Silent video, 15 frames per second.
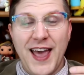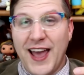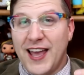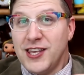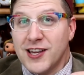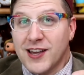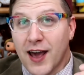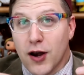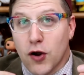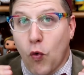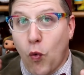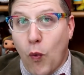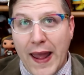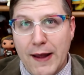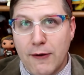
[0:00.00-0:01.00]
And you got
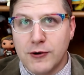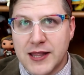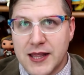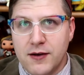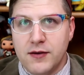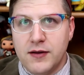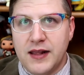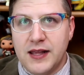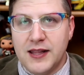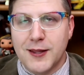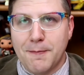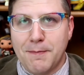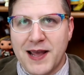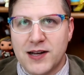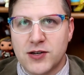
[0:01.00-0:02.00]
away with it in
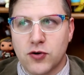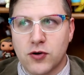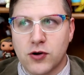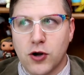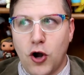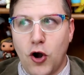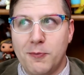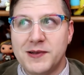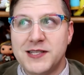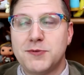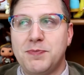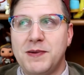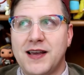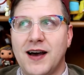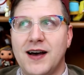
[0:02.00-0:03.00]
the Pandorica Opens
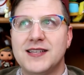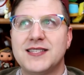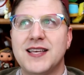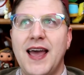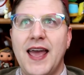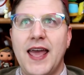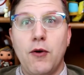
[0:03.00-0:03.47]
because